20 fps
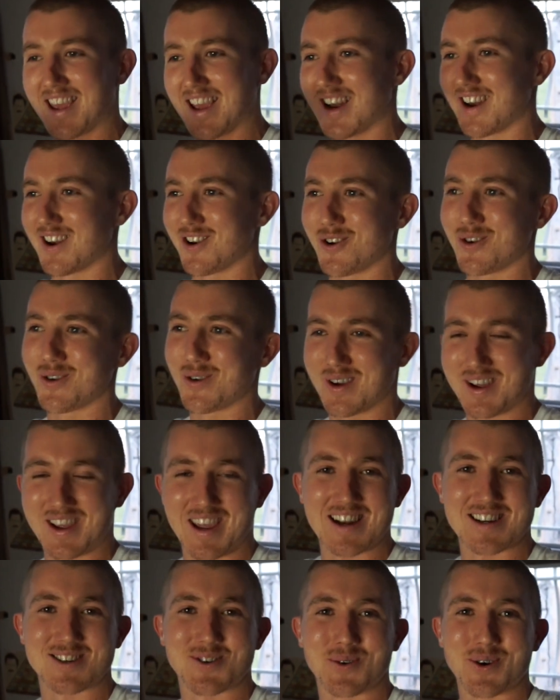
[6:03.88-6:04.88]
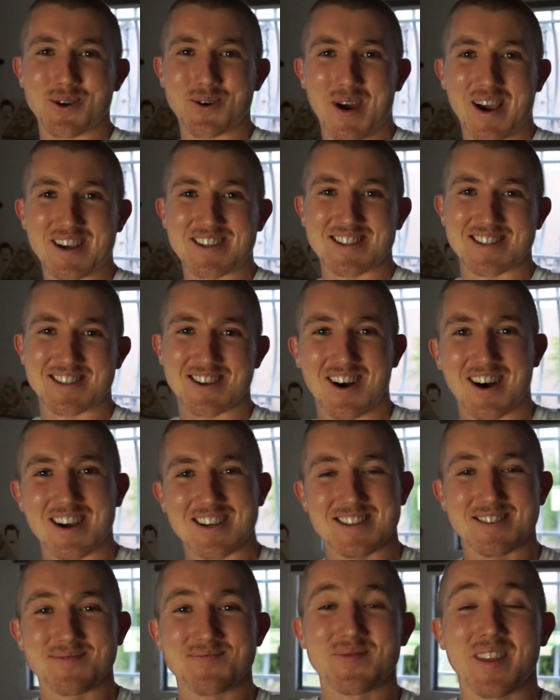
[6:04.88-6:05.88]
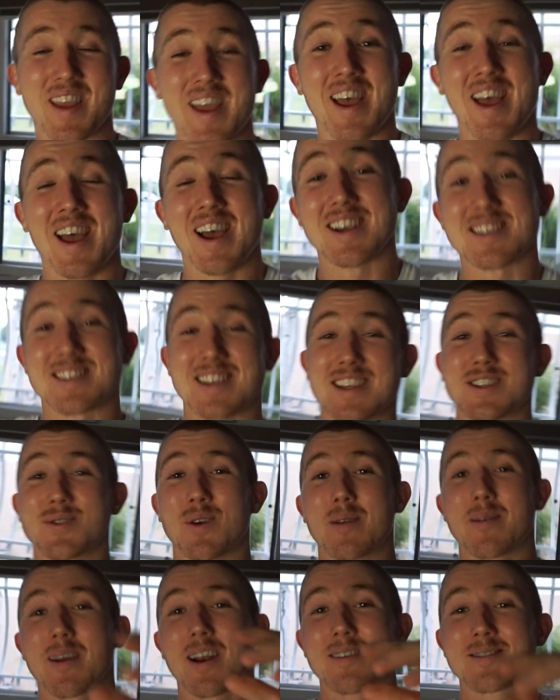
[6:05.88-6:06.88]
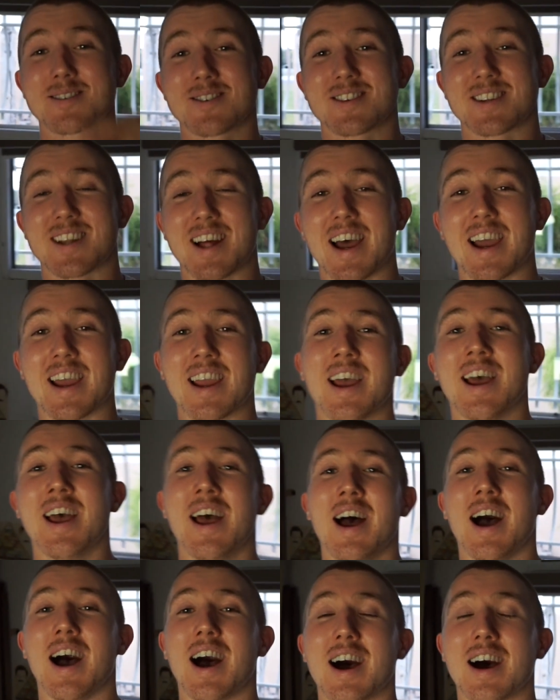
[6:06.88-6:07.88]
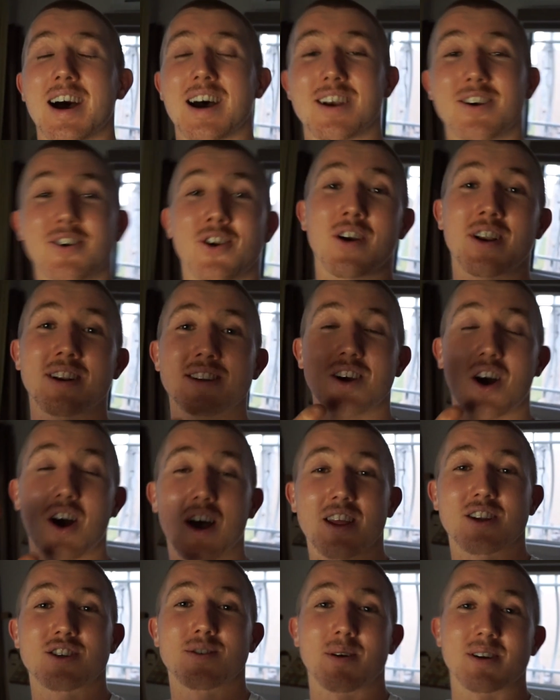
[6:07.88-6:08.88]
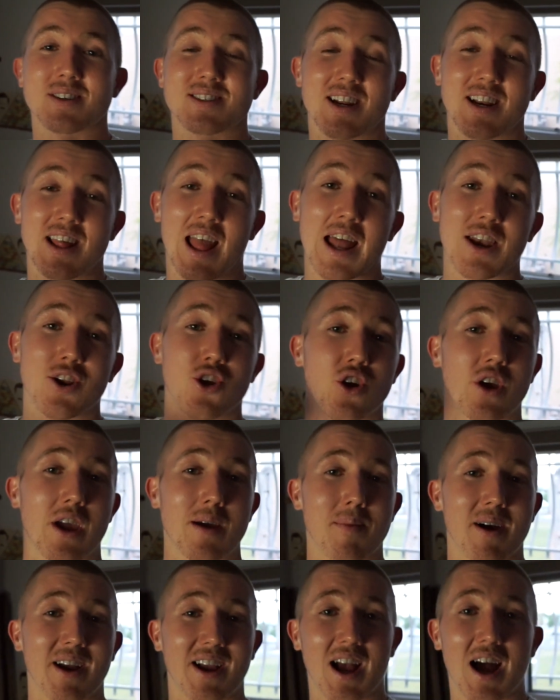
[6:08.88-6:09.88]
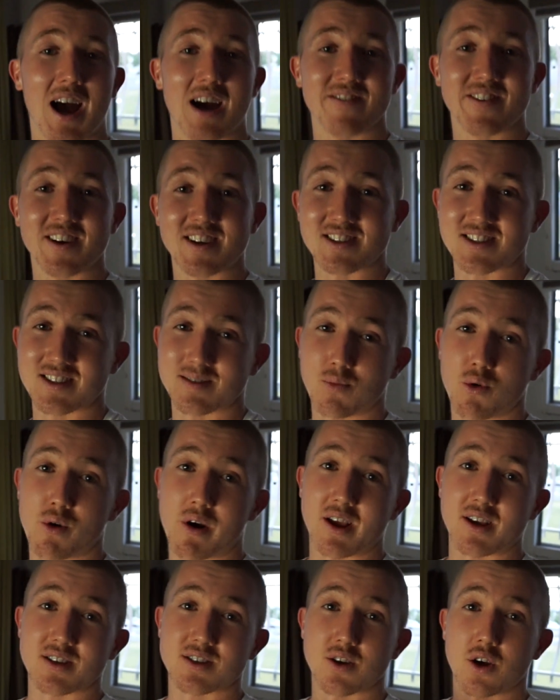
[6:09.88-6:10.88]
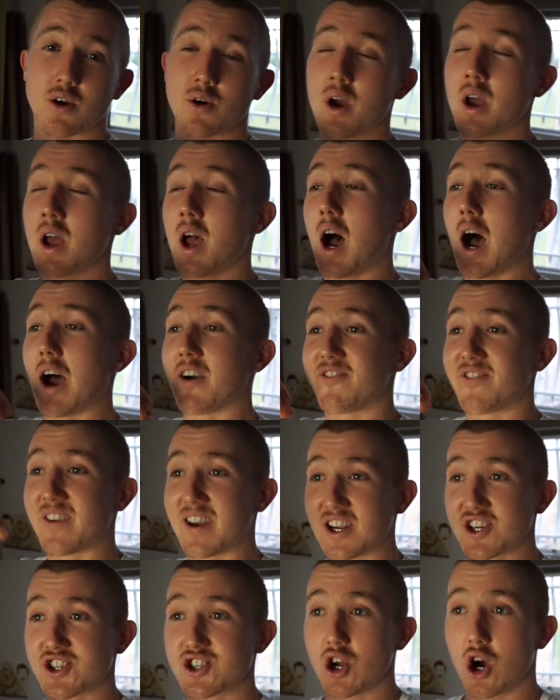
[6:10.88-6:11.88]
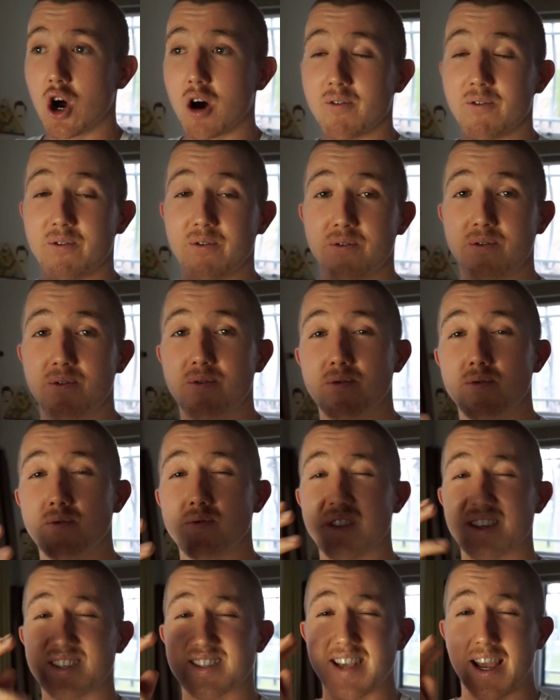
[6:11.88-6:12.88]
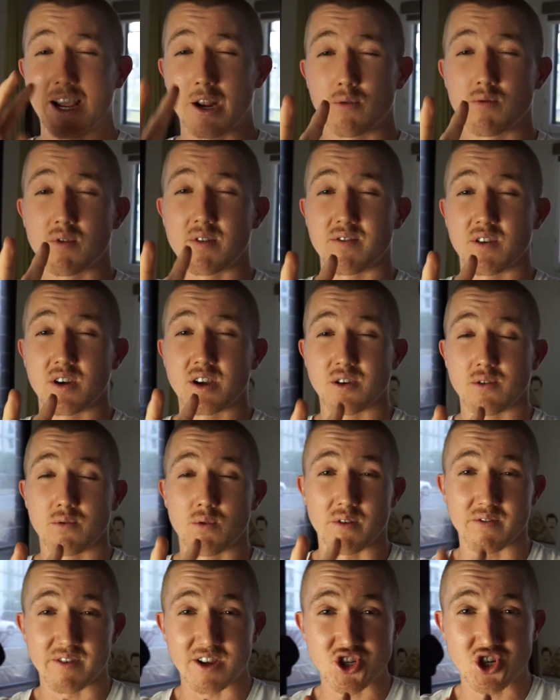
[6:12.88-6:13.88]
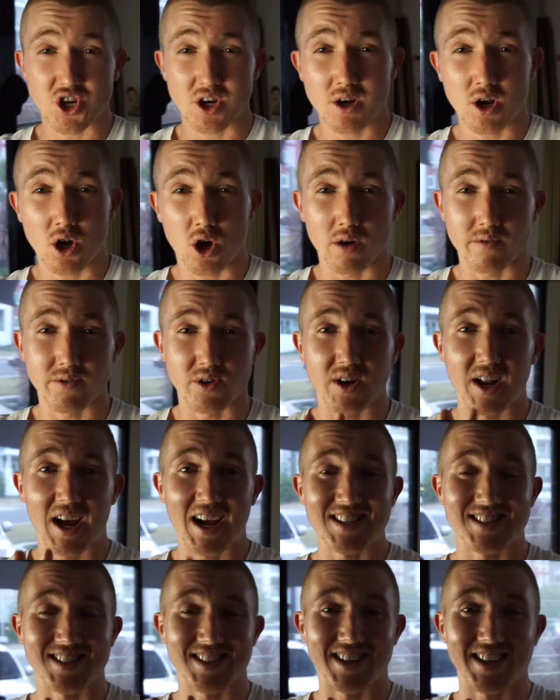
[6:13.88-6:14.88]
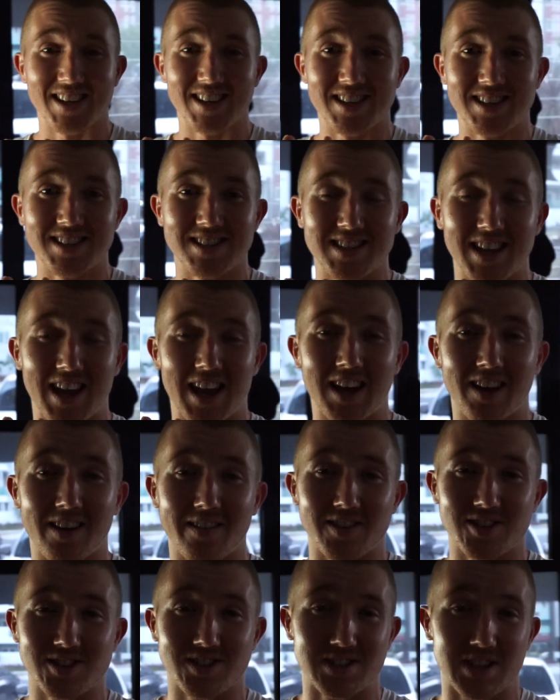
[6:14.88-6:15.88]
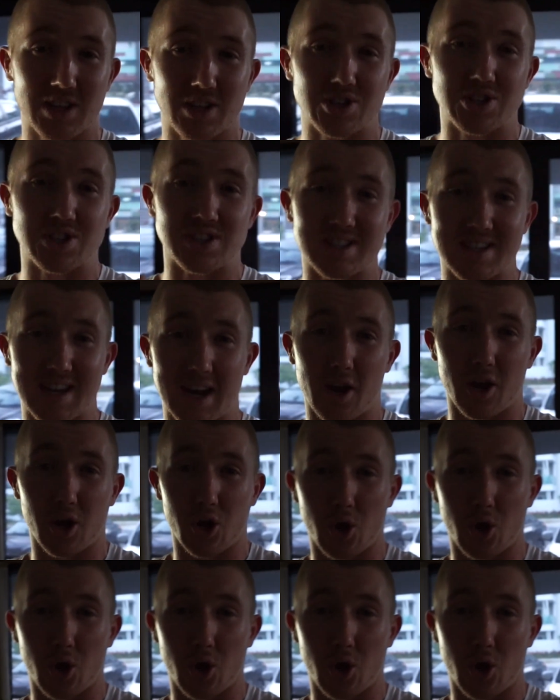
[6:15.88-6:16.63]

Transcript: get a new get to a new exercise so that's what I've been up to today uh, not entirely too much study i had to go get my car fixed this morning so i finished off the second rev revision of Udacity's Artificial Intelligence Nano